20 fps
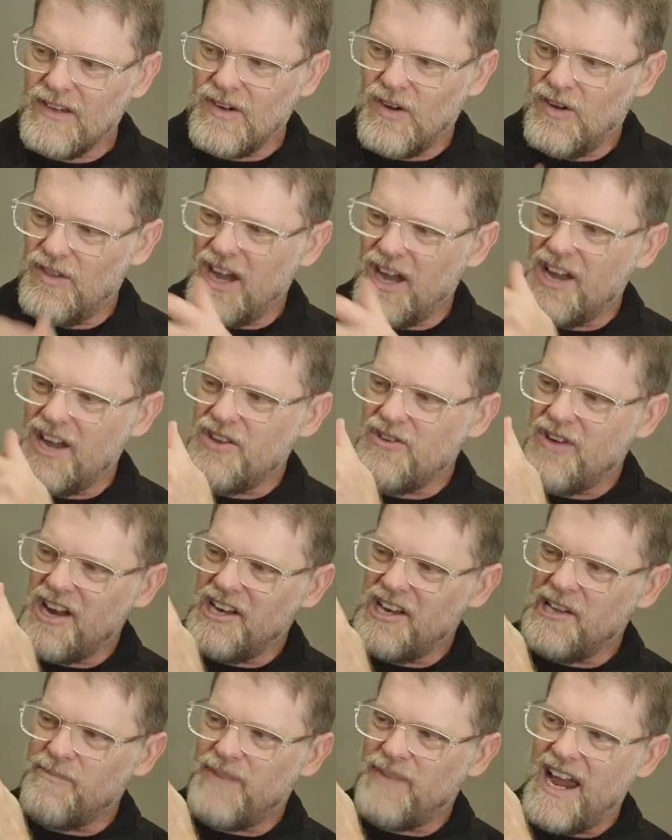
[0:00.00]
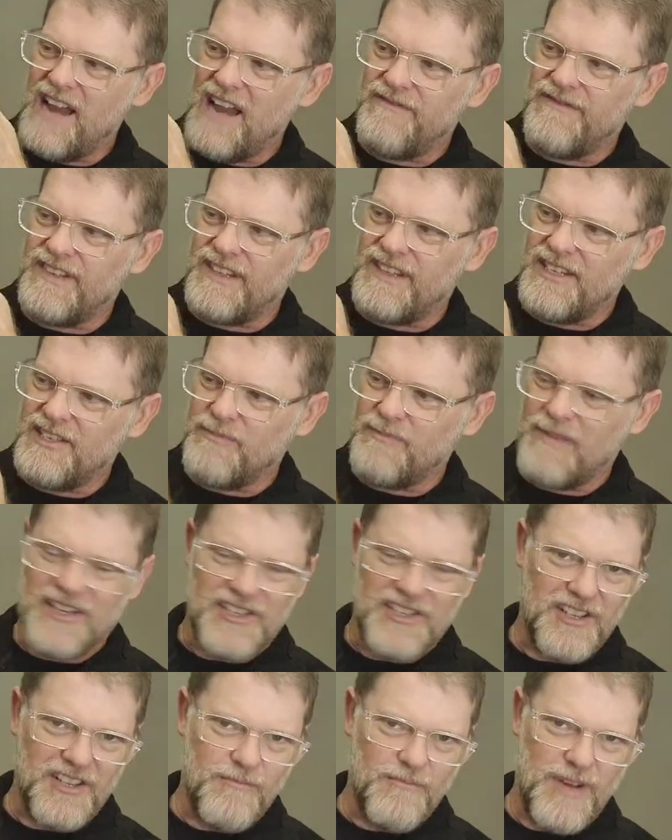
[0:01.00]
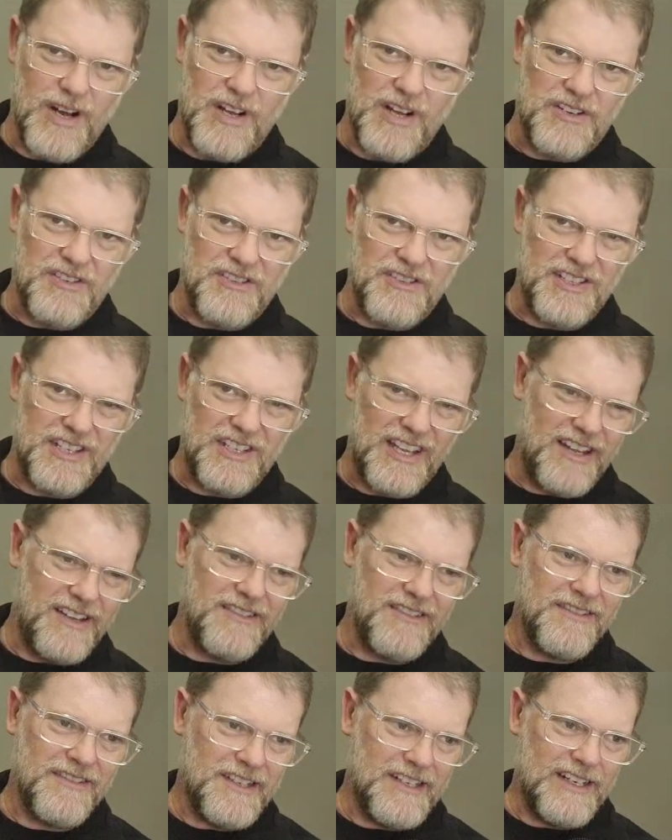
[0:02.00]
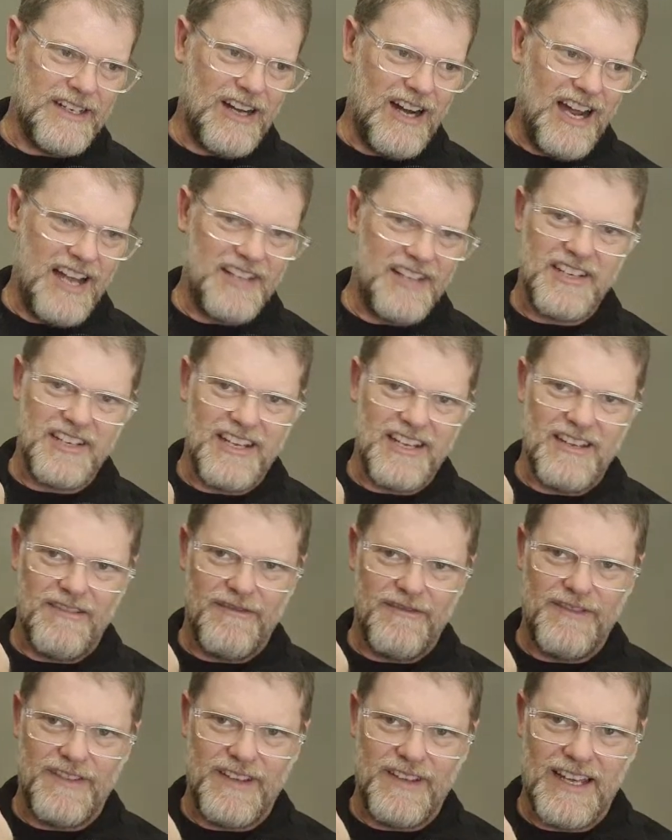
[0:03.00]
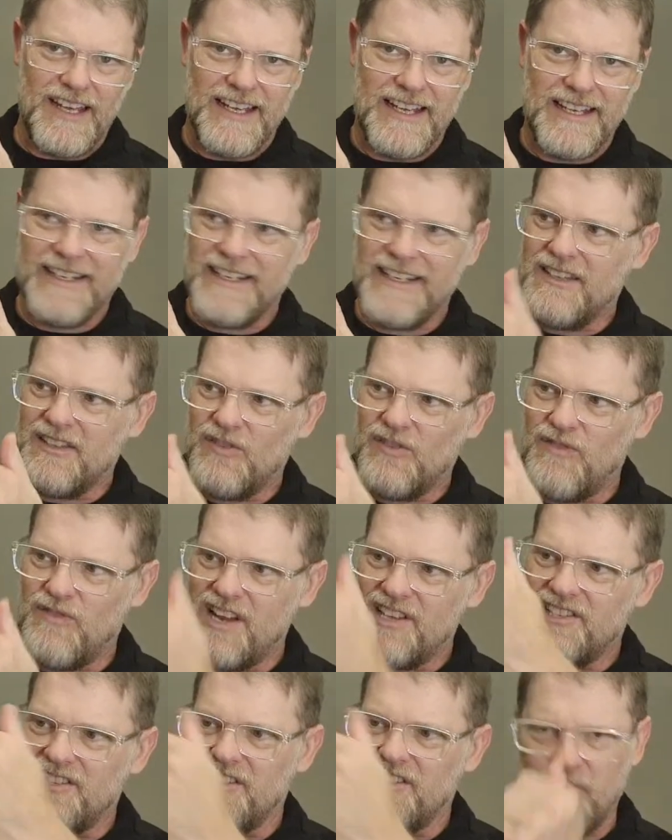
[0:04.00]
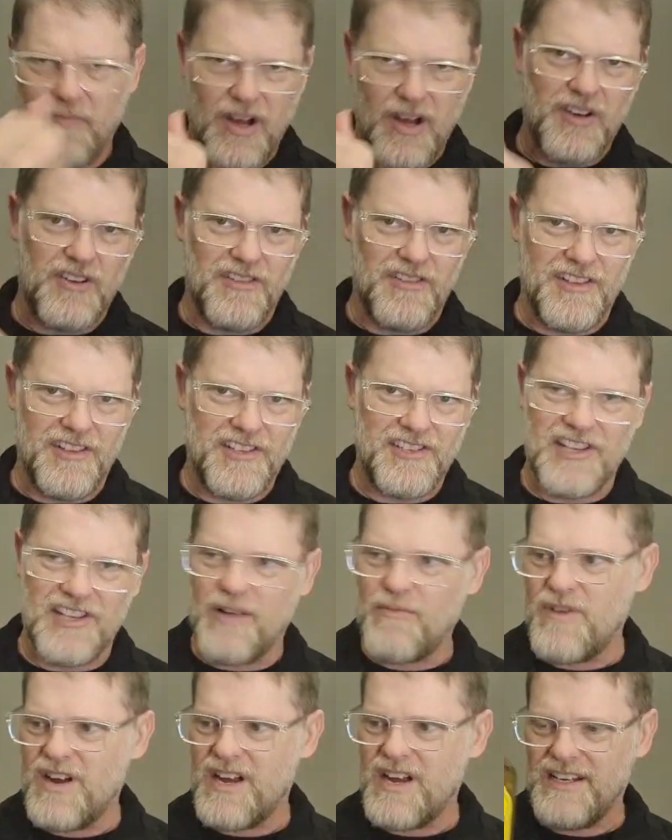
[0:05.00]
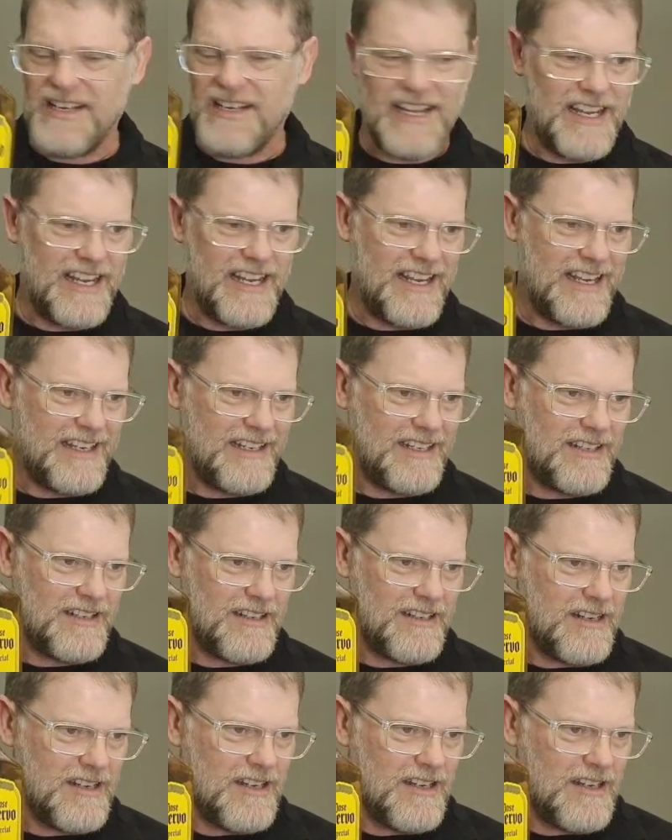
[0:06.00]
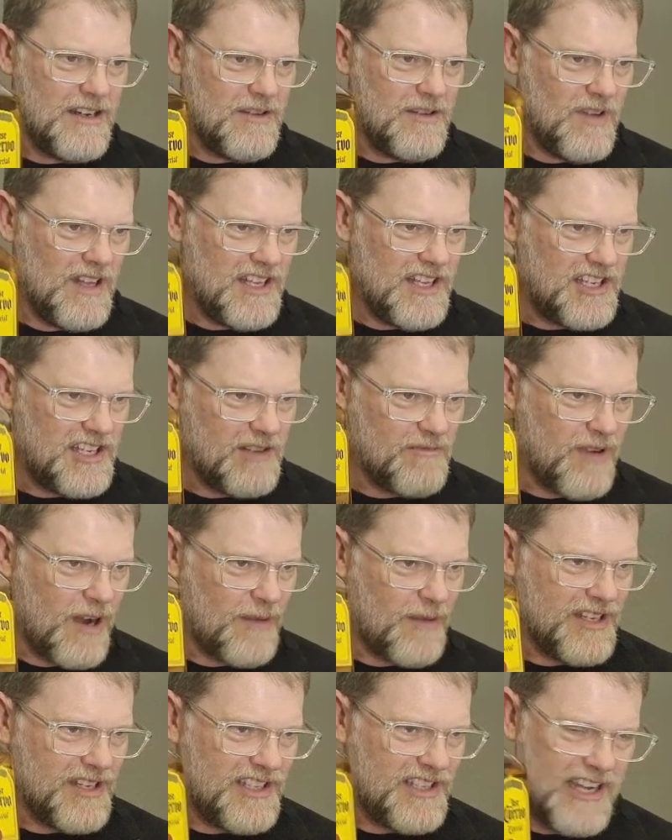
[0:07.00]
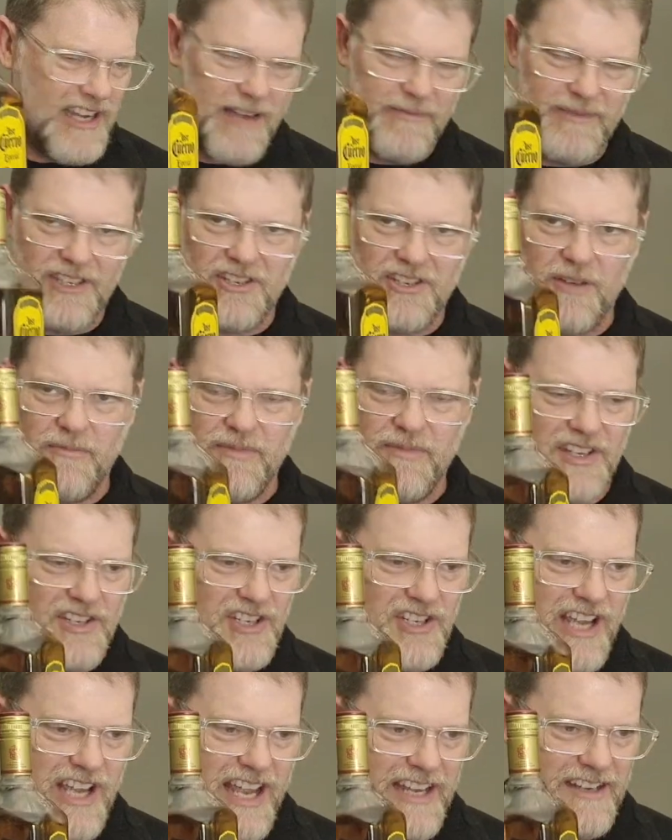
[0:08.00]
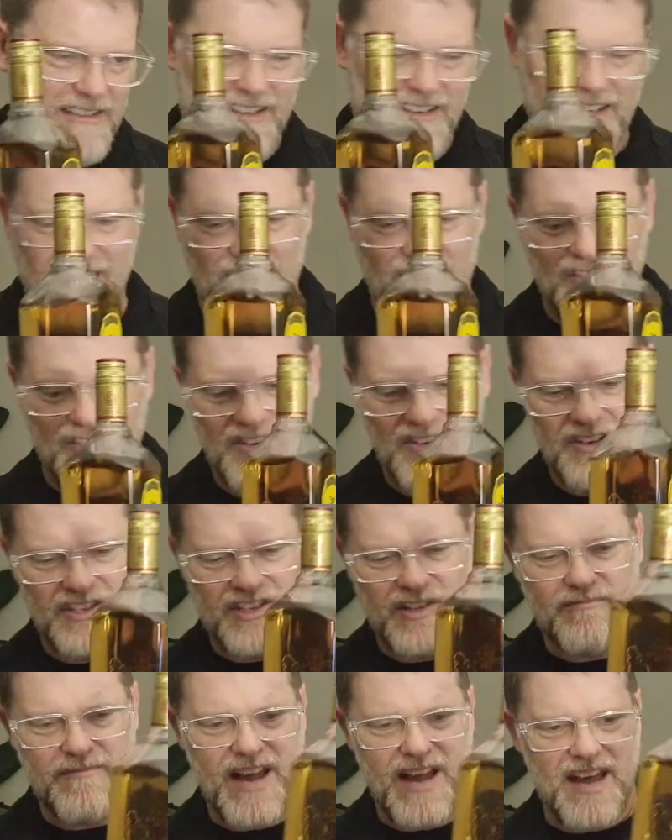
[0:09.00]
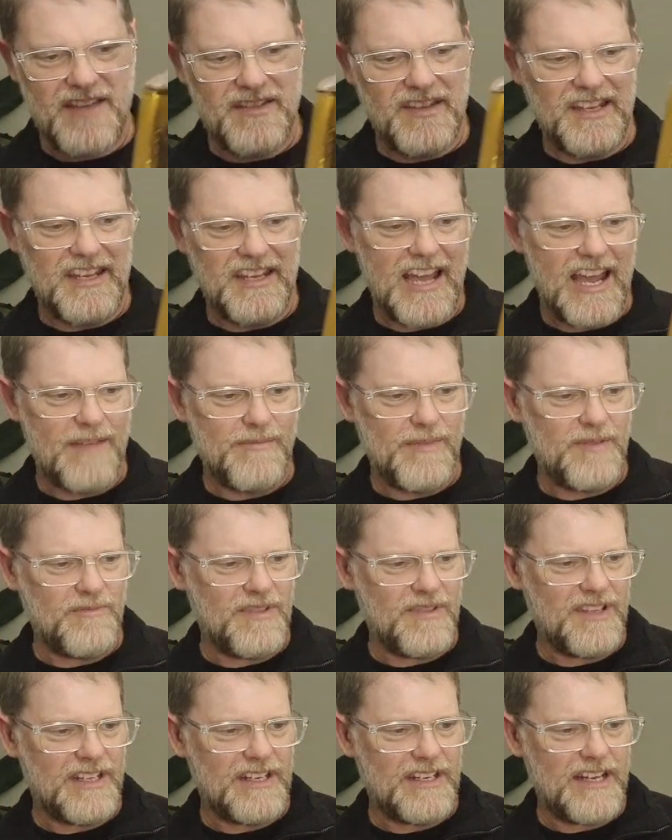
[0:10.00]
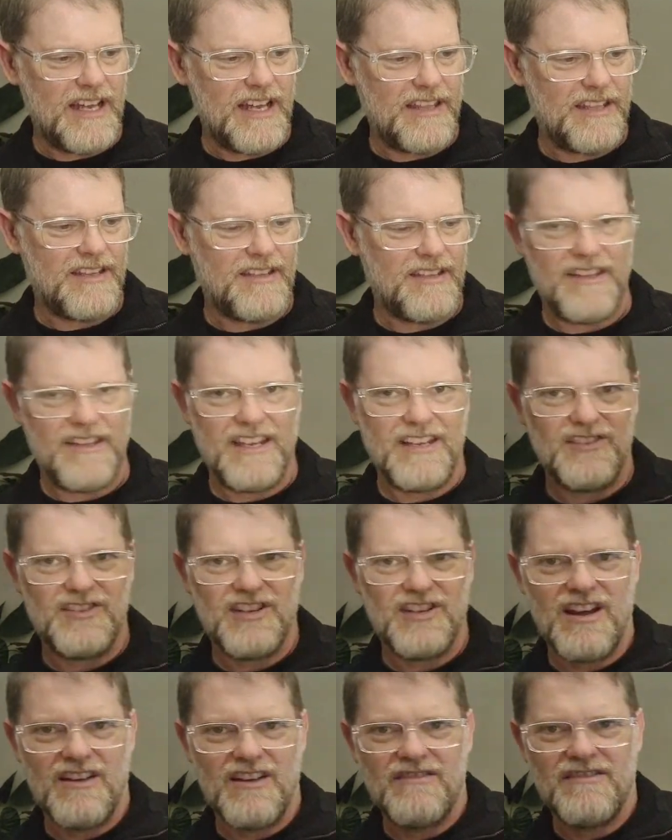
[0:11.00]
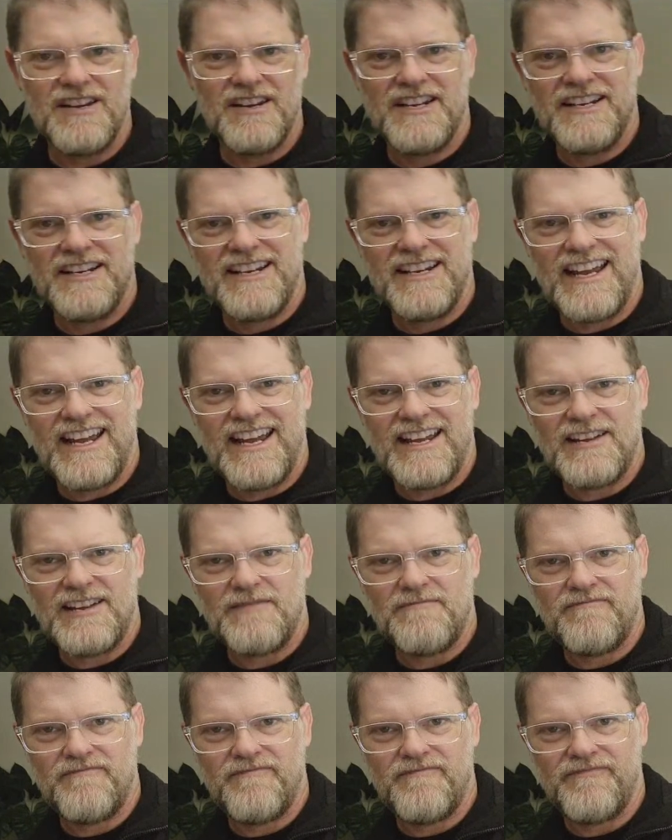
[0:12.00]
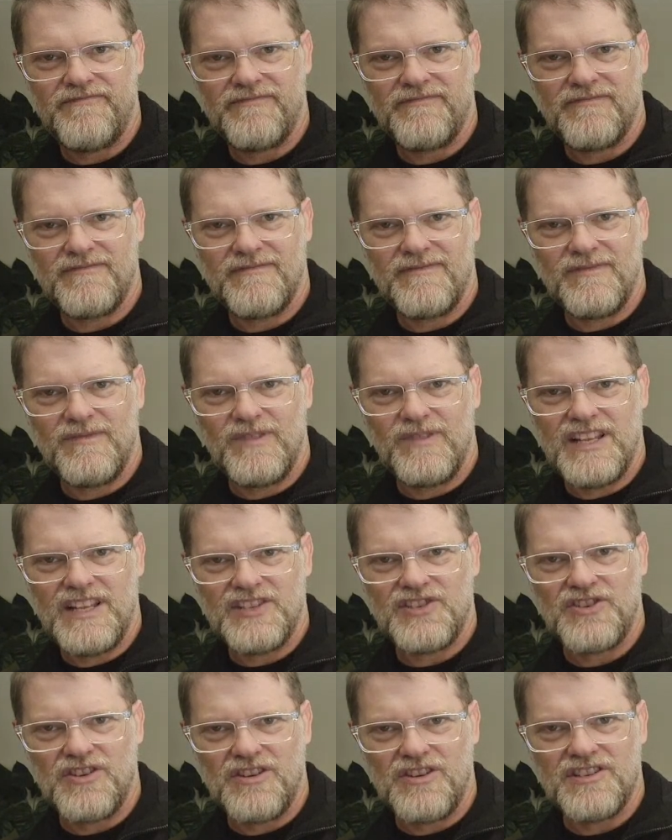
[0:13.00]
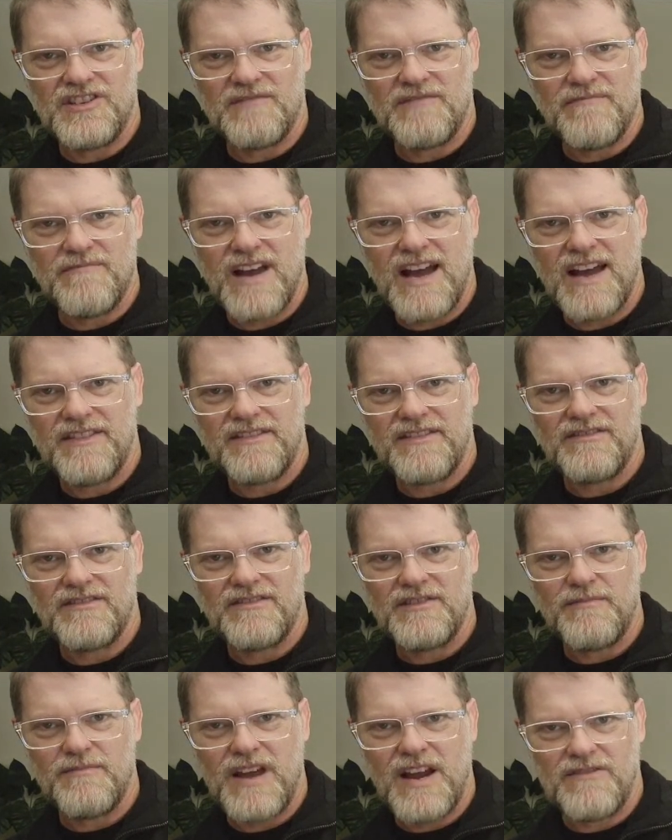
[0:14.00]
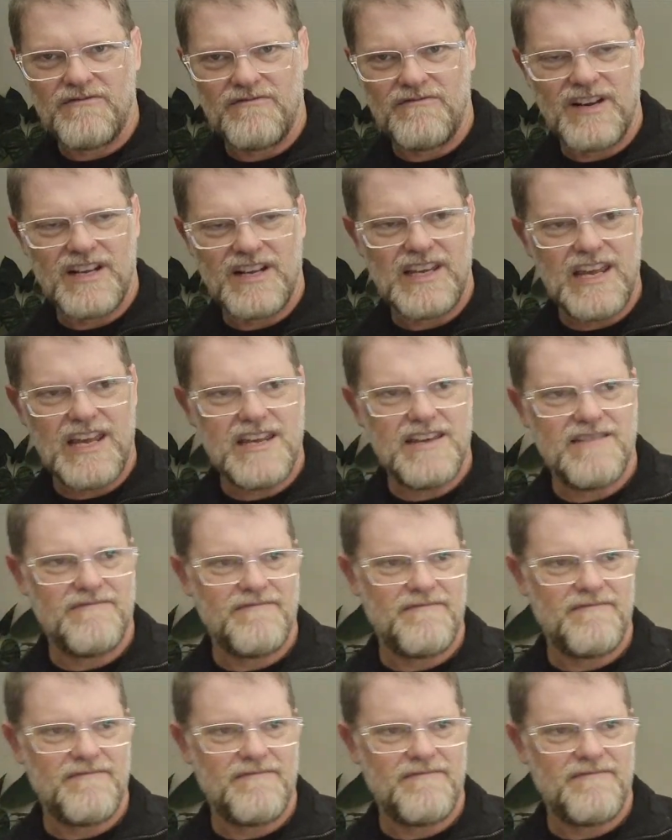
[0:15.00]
Although you only paid for this much of the bottle, so. I had to give the rest of the bottle to someone, and well, as you can probably see up the top of the chat, due to some Martha came in with another thing. So, well, that's due to some Martha on the back, Ricky.